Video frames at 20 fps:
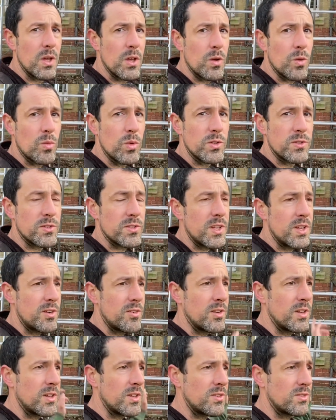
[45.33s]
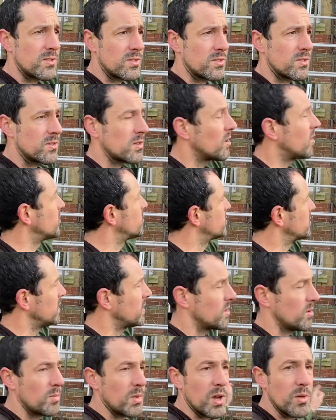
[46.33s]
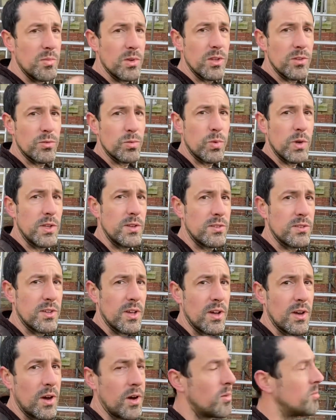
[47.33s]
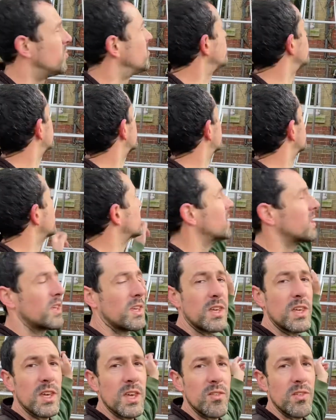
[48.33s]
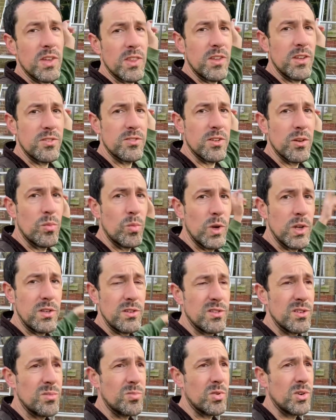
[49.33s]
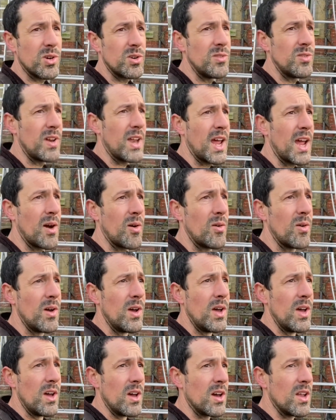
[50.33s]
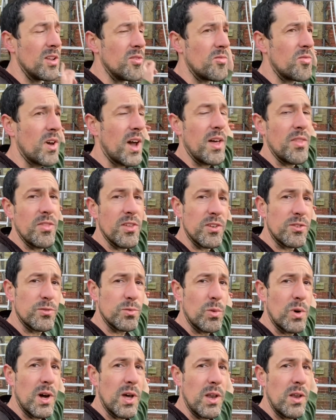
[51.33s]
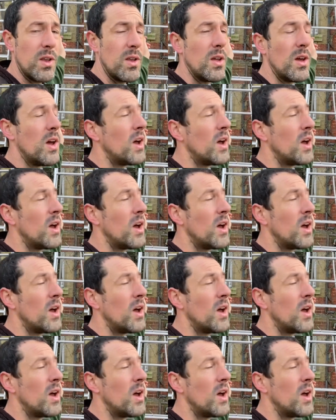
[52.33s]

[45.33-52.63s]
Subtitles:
Wisterias, obviously at the moment it's winter, I'm giving this a winter prune now, and in fact this one